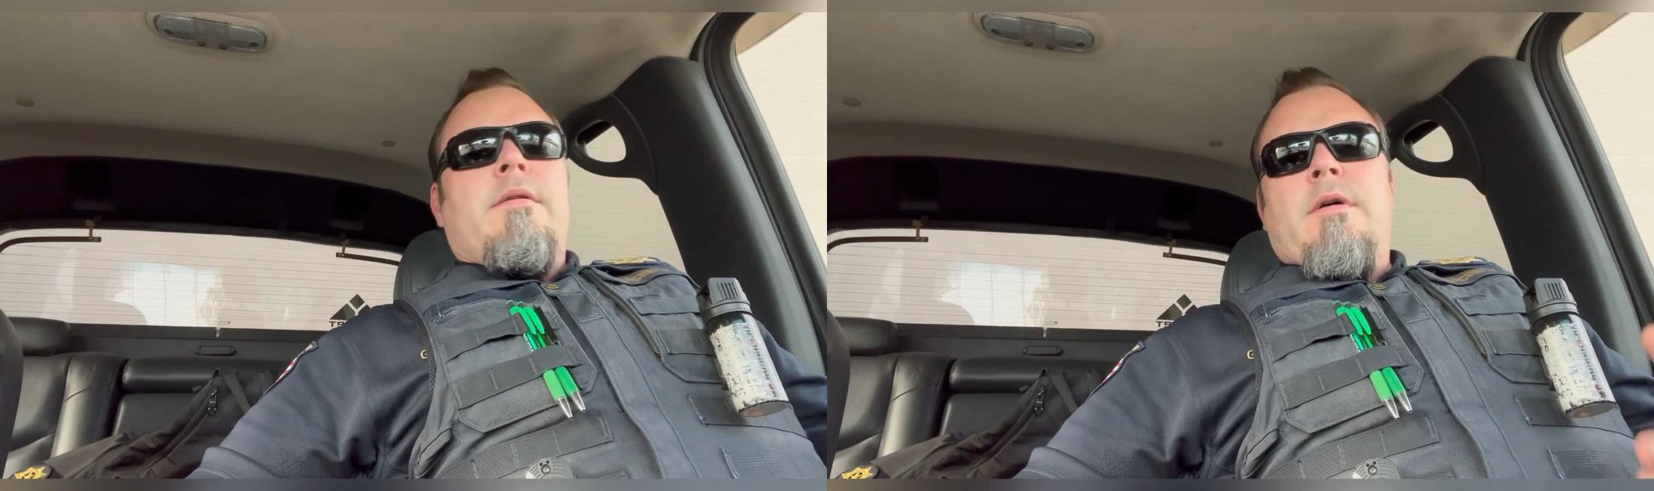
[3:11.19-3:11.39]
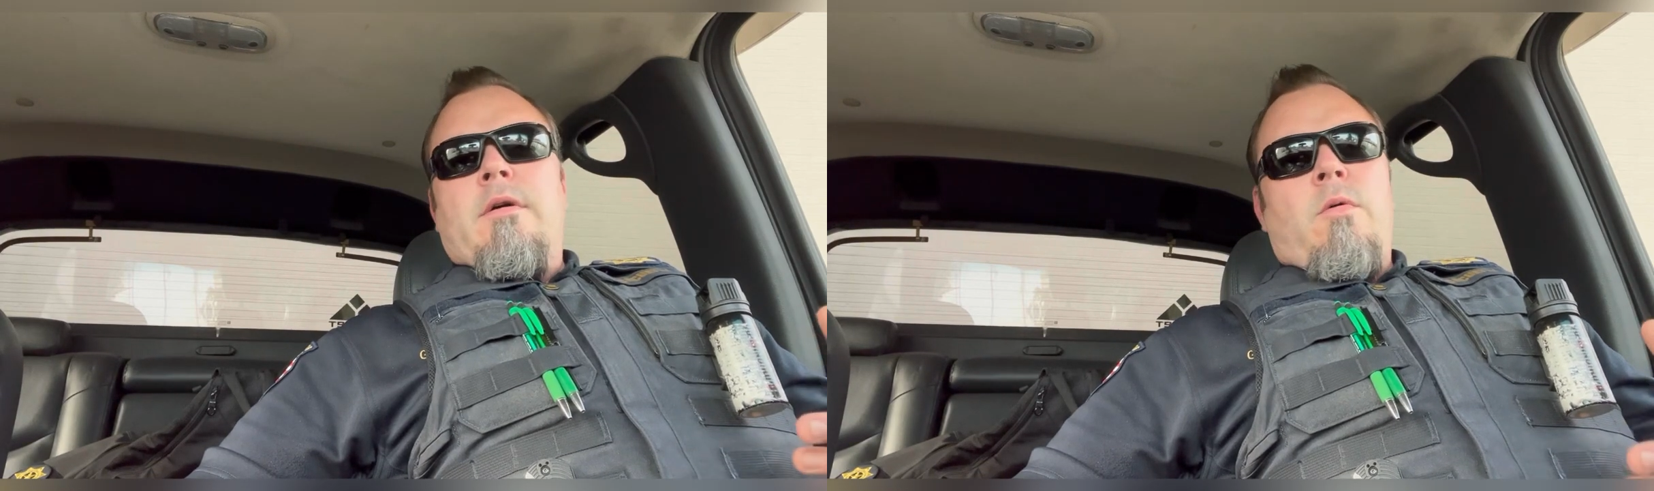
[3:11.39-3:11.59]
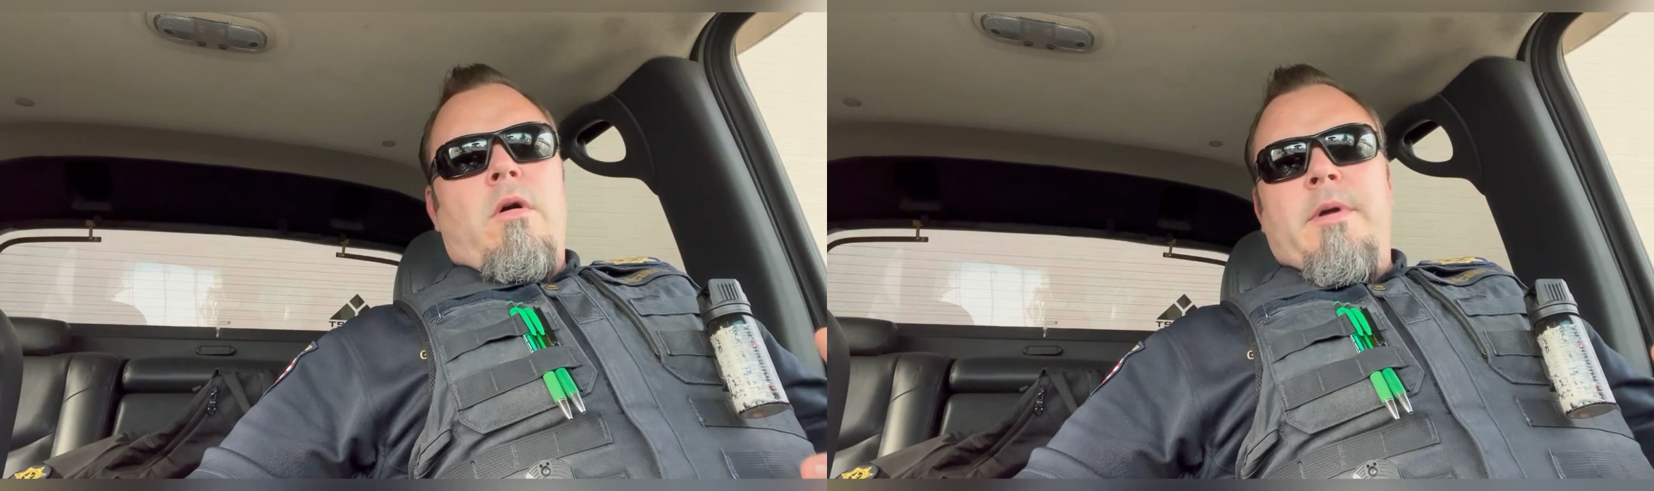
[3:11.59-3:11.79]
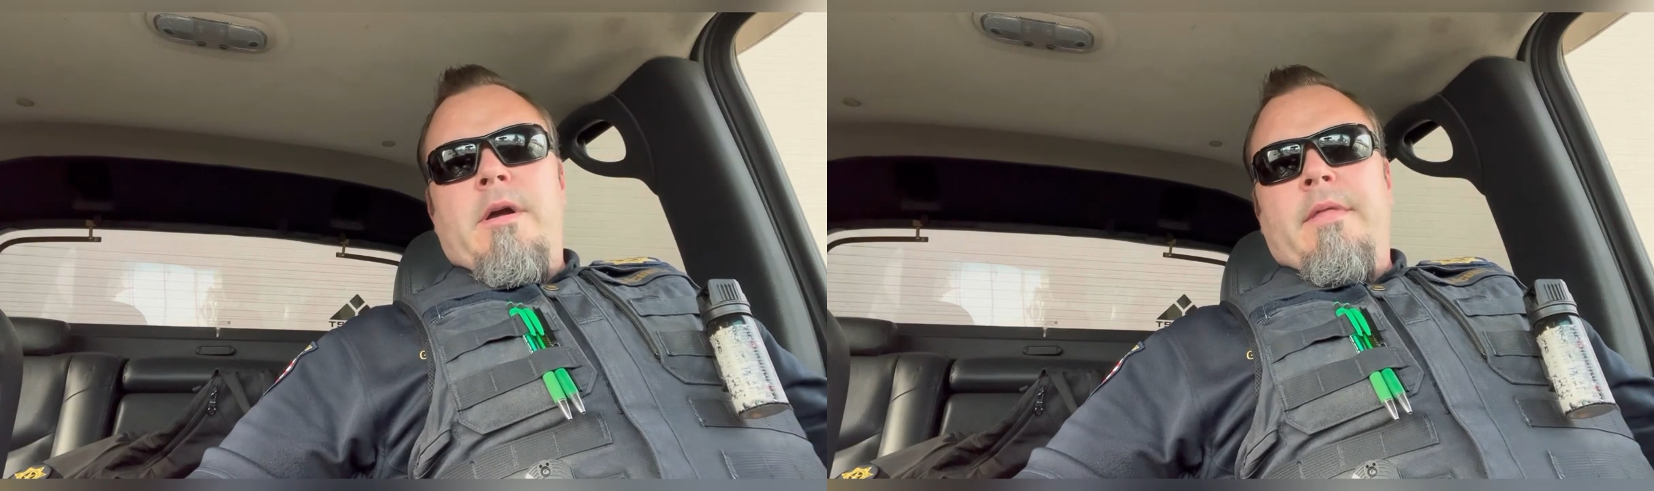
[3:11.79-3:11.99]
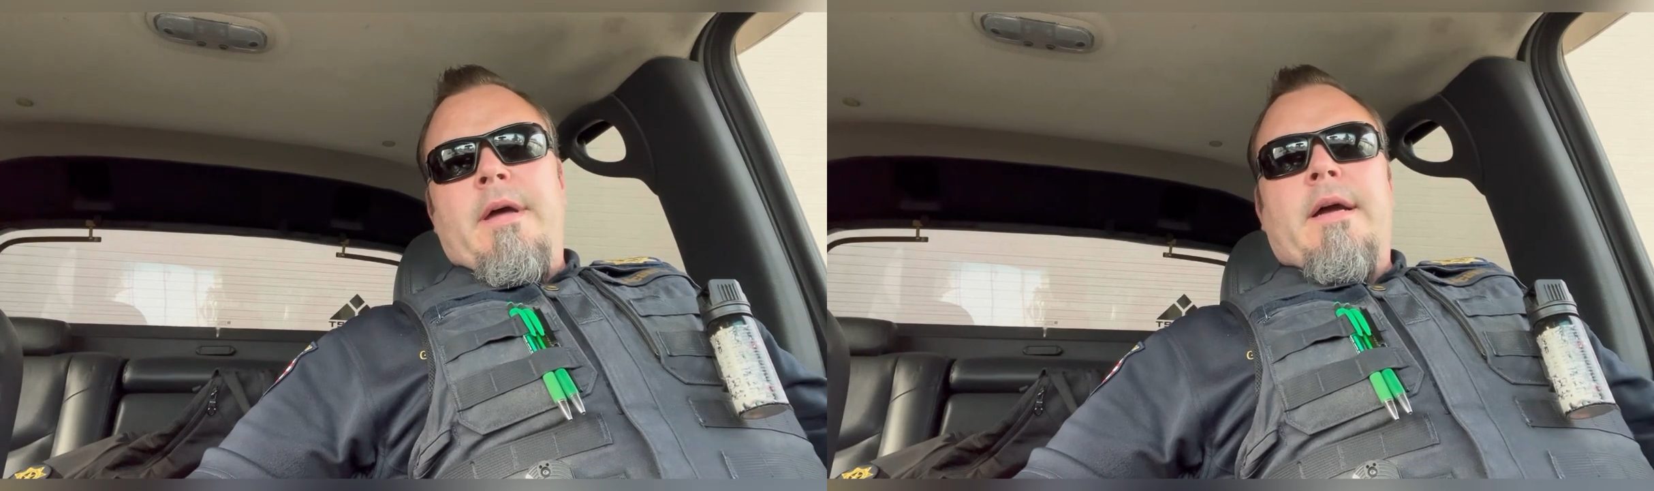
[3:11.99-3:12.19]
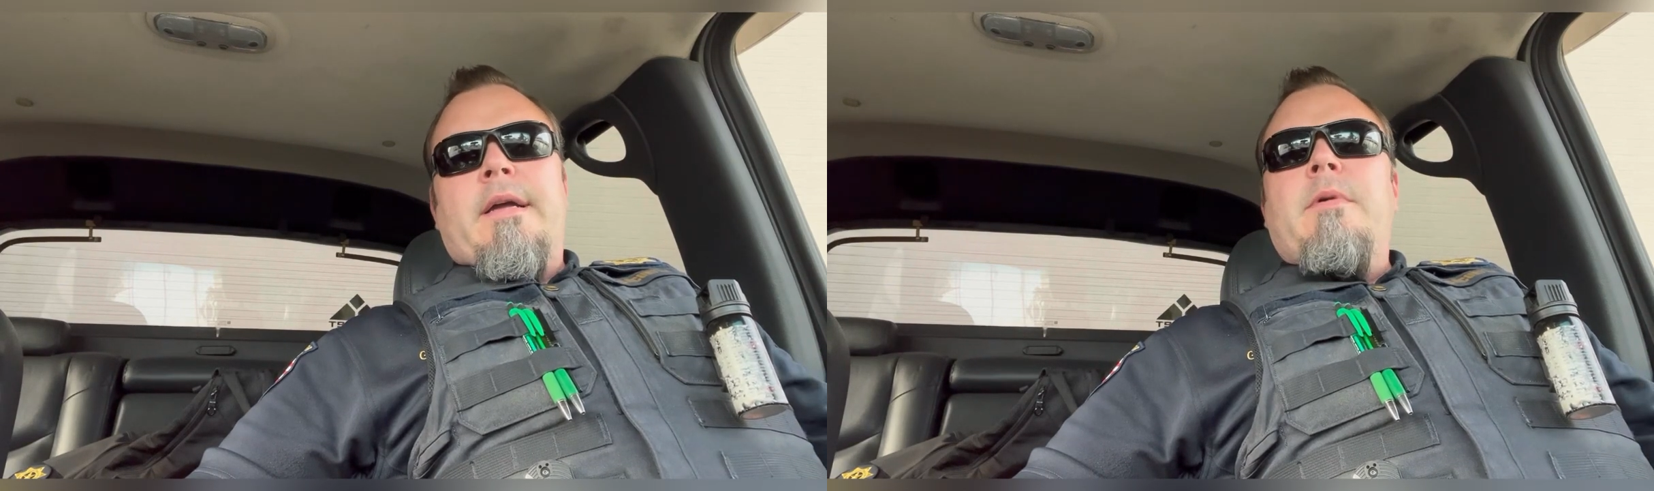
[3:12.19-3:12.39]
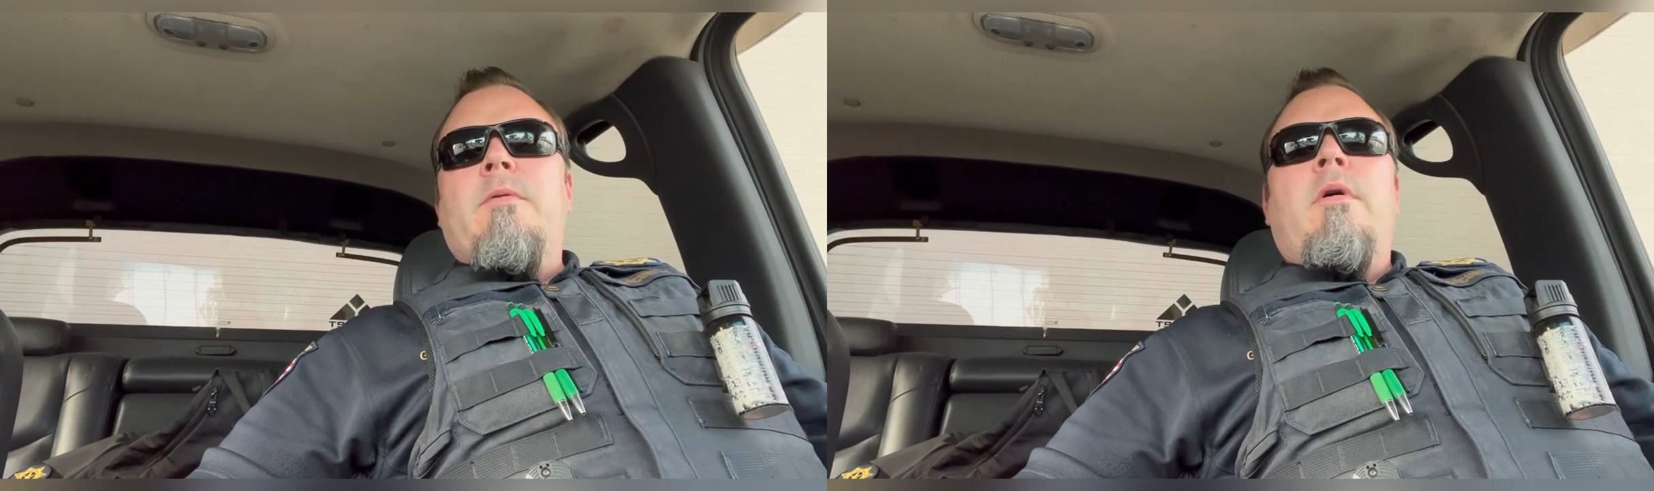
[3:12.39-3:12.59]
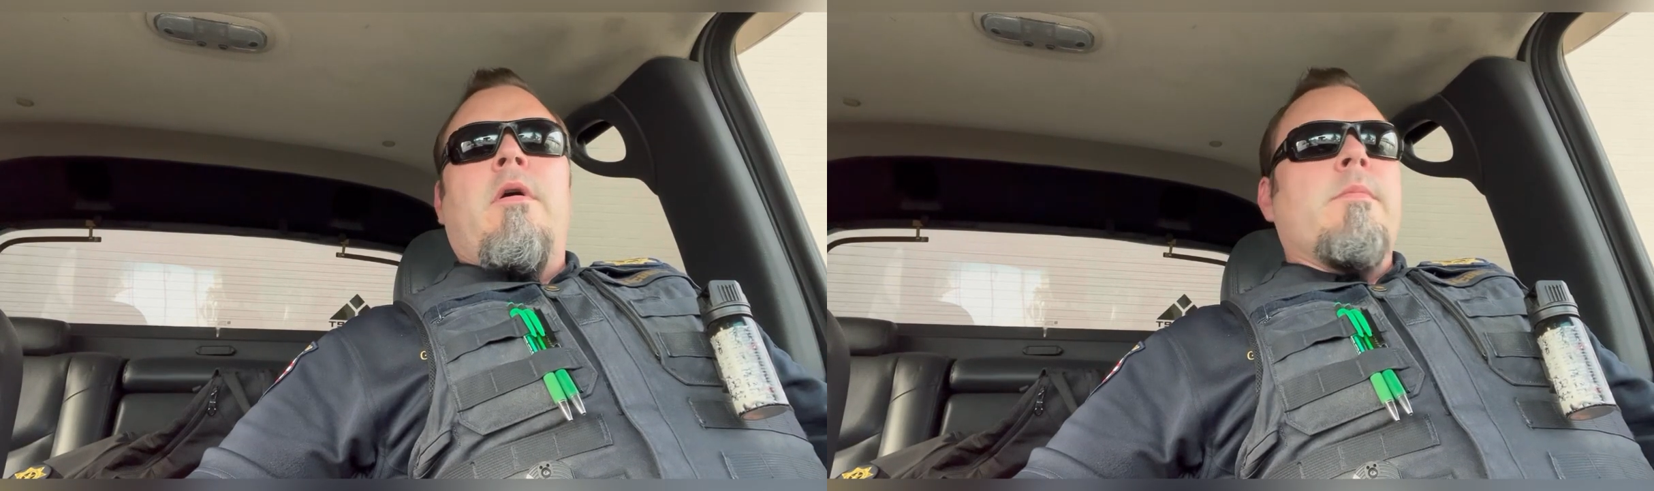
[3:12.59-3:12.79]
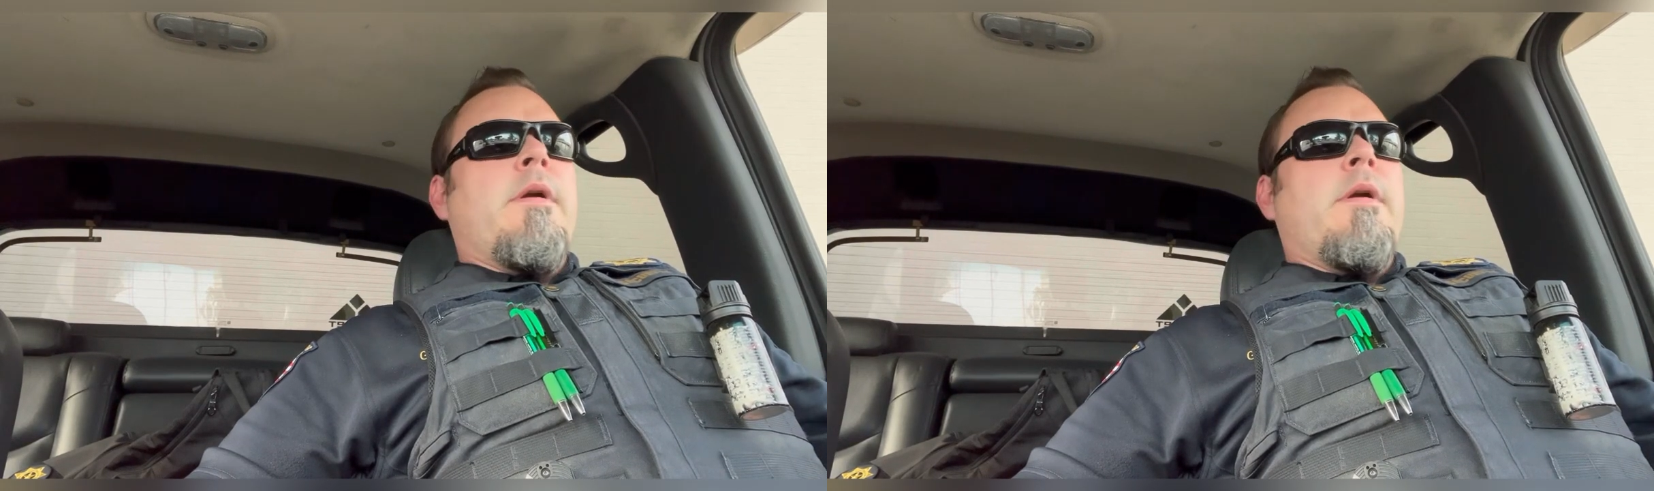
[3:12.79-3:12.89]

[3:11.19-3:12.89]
Don't quote me on that, I could be wrong,